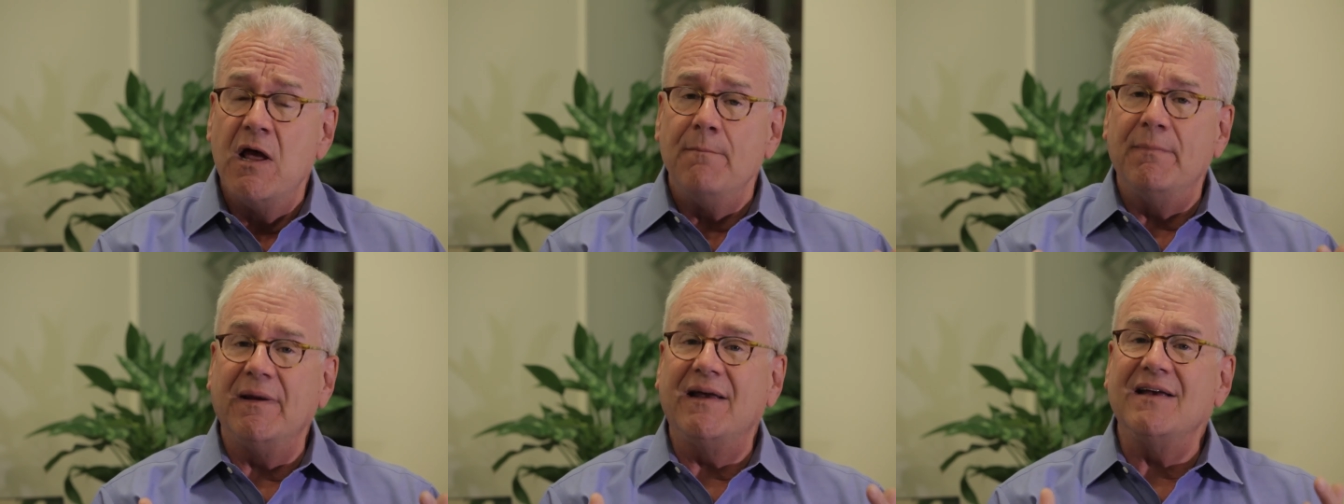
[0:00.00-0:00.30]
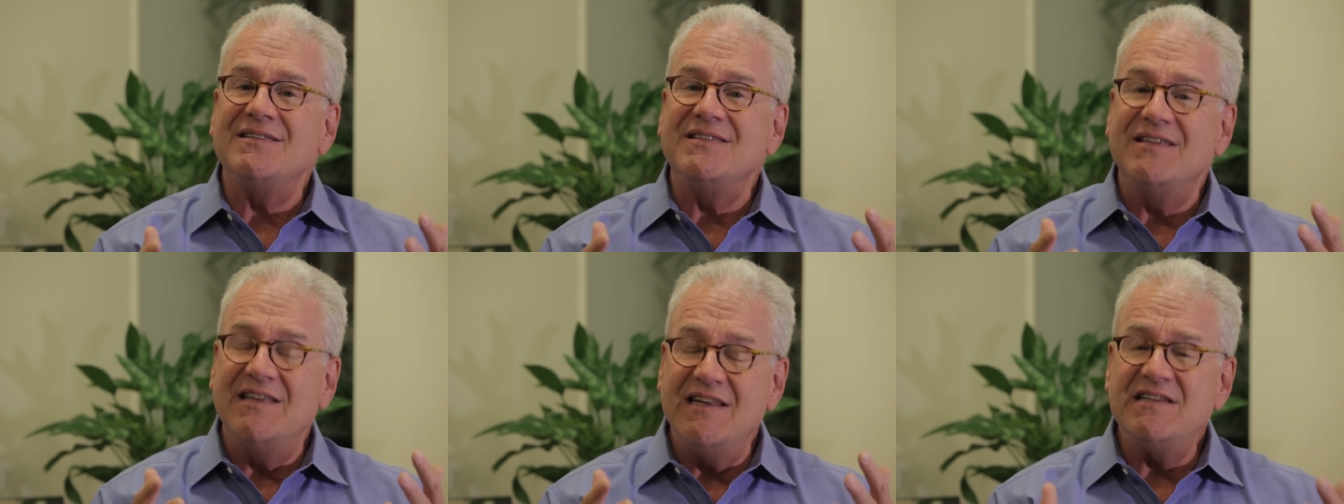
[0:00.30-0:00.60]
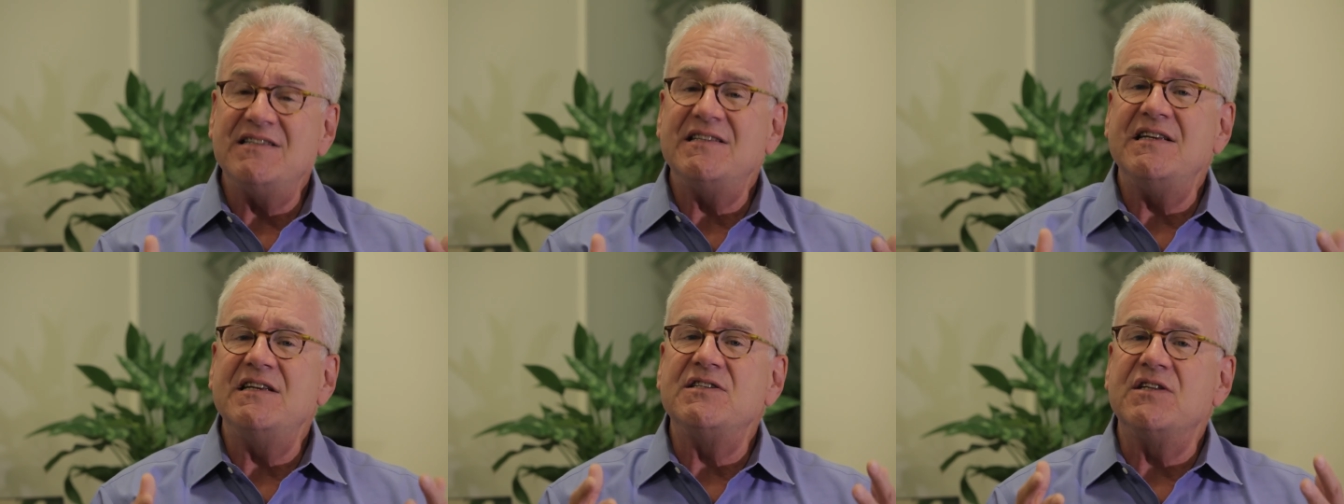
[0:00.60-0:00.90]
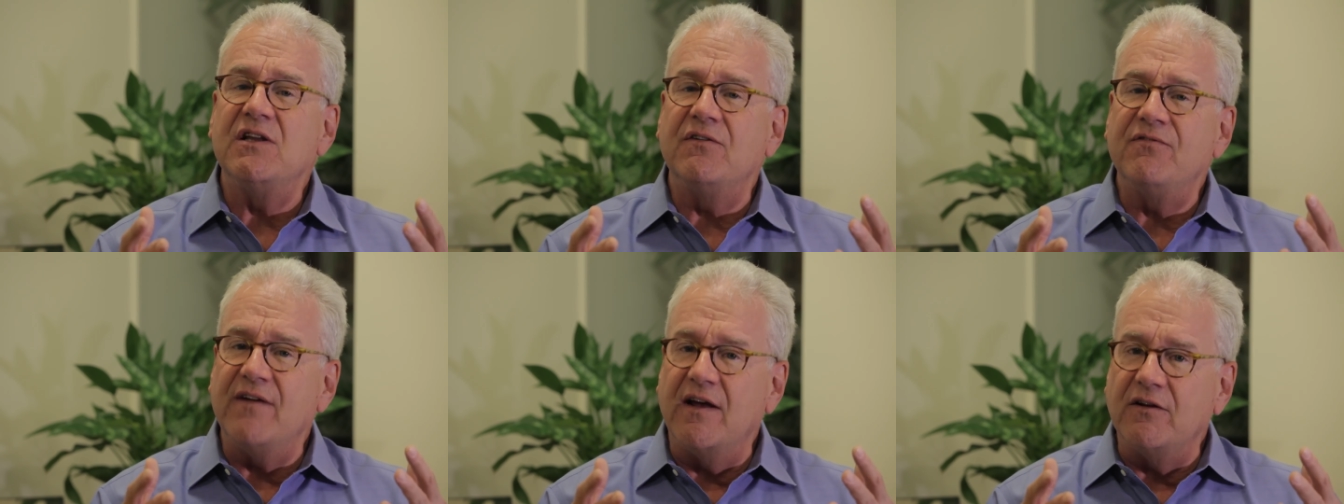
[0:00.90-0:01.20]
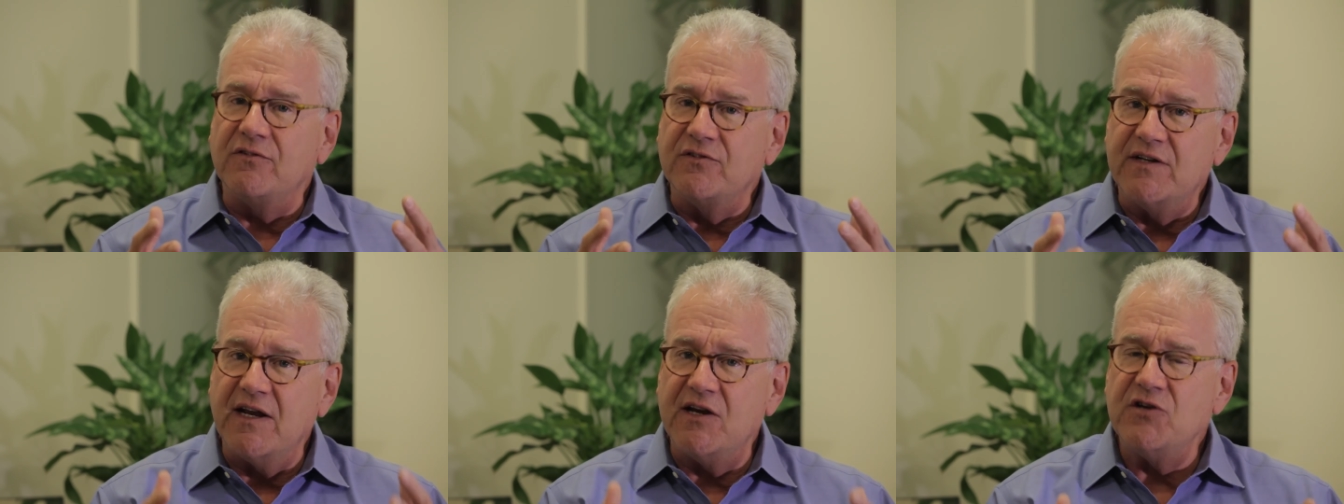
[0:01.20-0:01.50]
because this is the
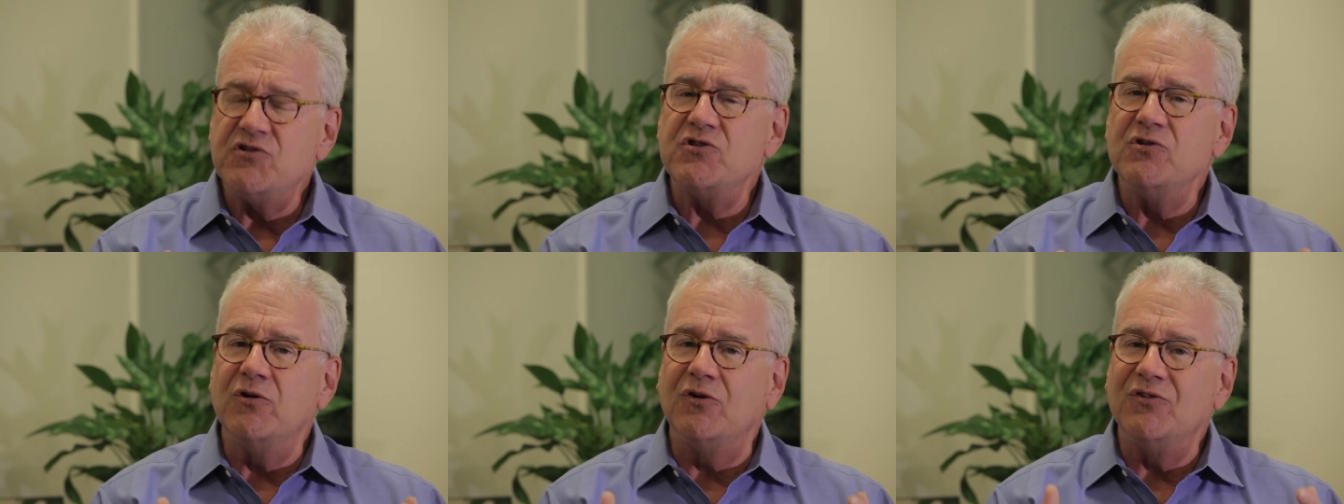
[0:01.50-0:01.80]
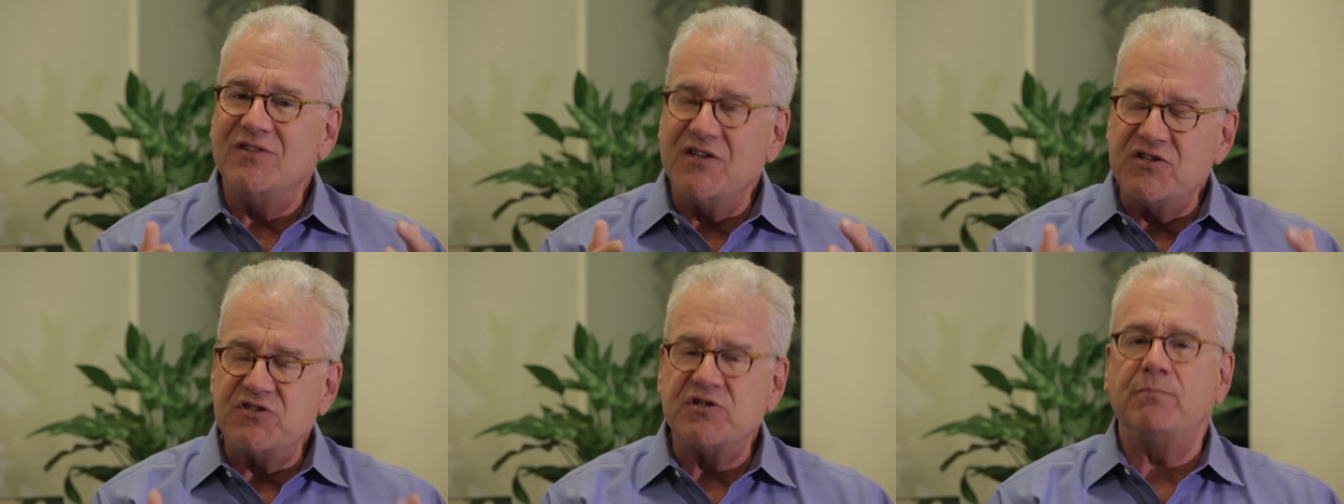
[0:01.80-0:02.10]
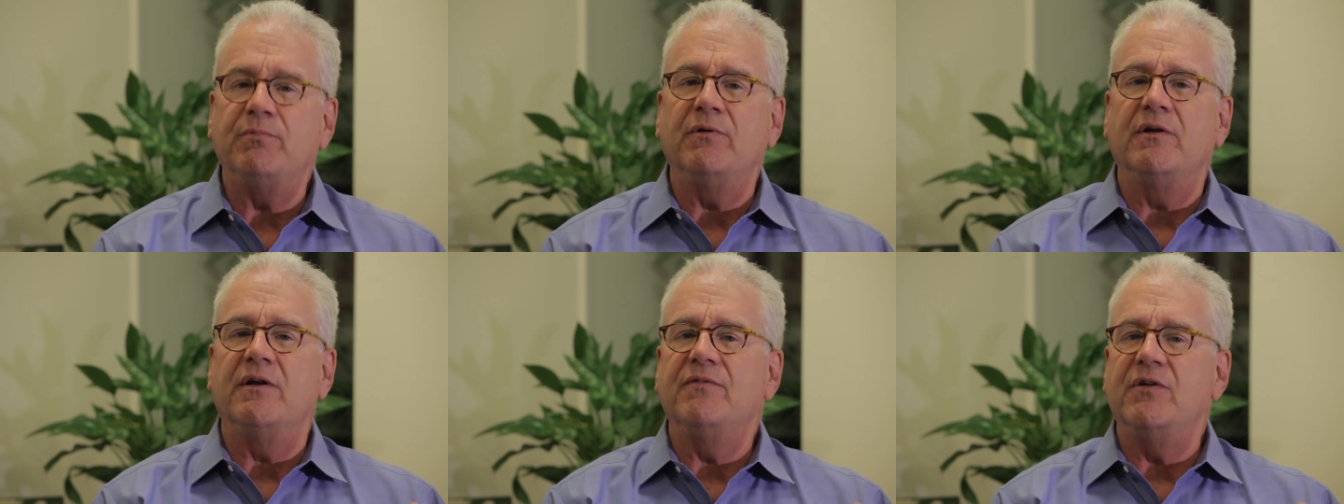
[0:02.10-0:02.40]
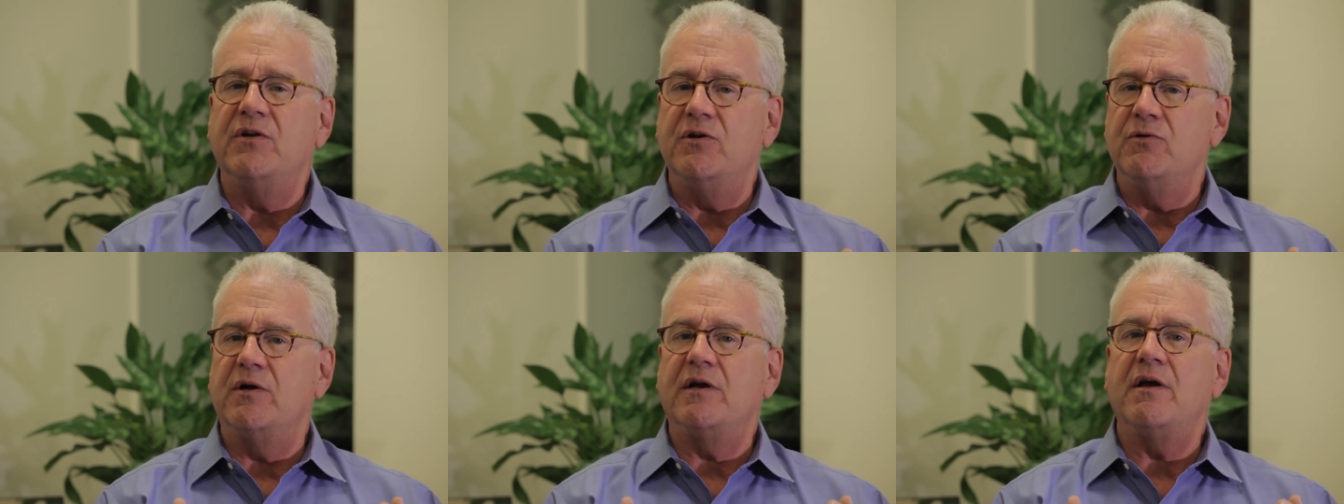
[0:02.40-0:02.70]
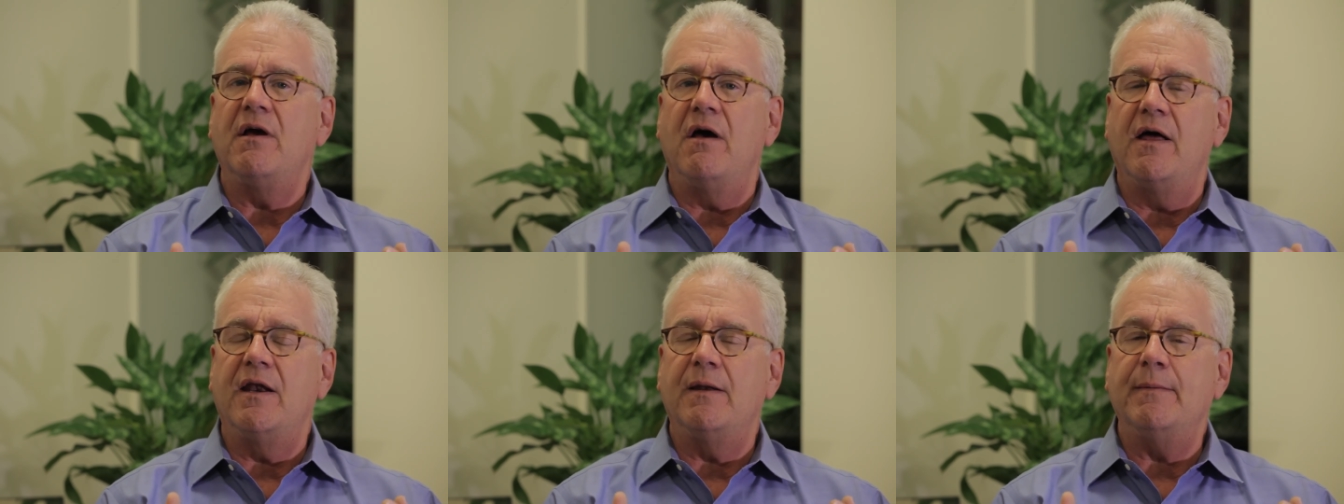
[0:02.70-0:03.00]
foundational discipline of the new
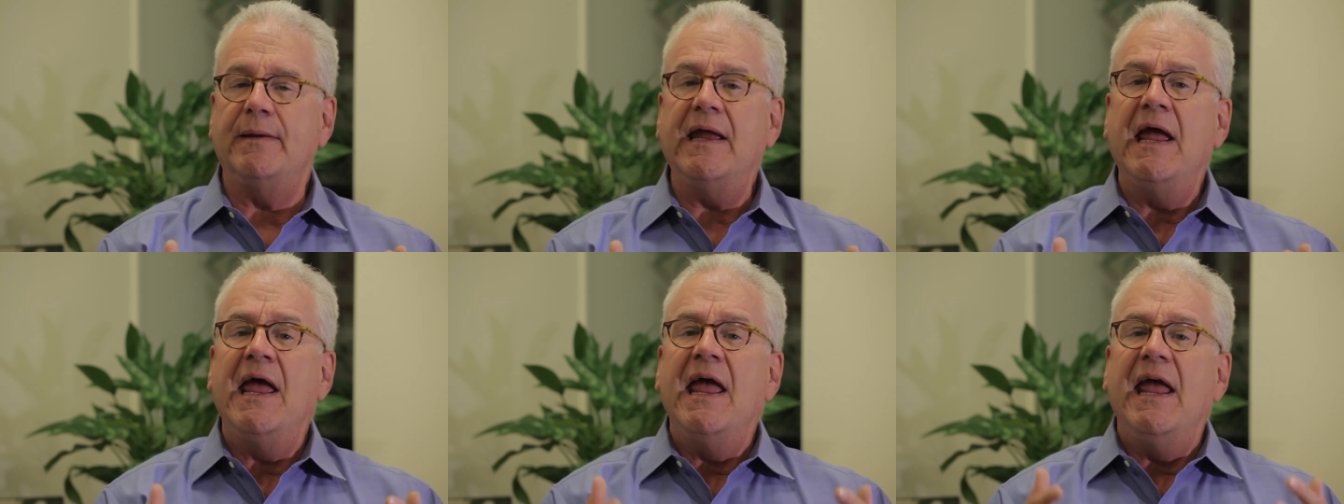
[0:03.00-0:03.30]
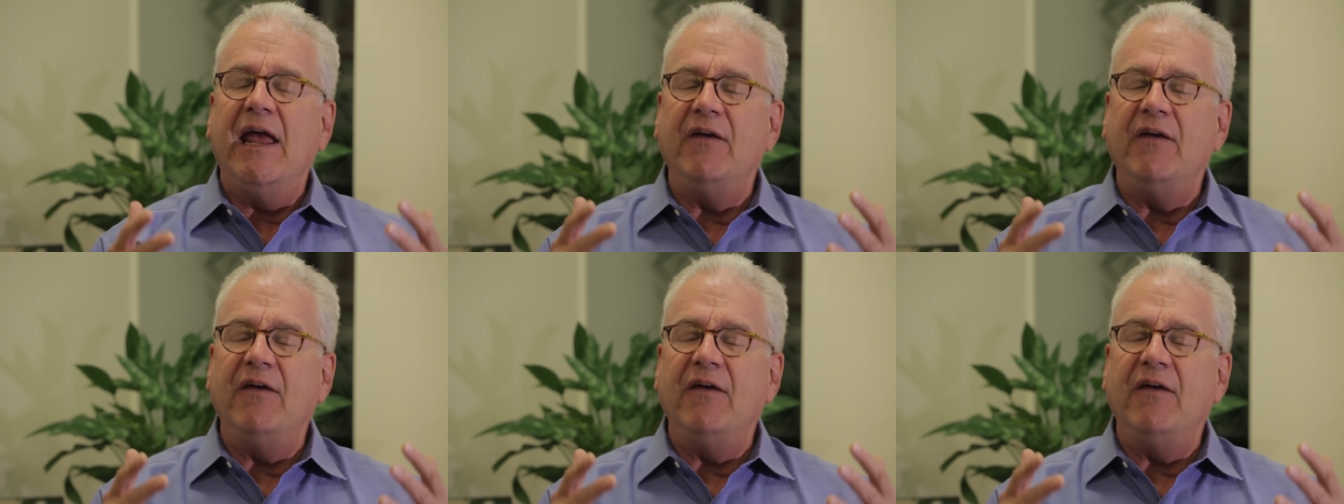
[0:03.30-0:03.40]
economy.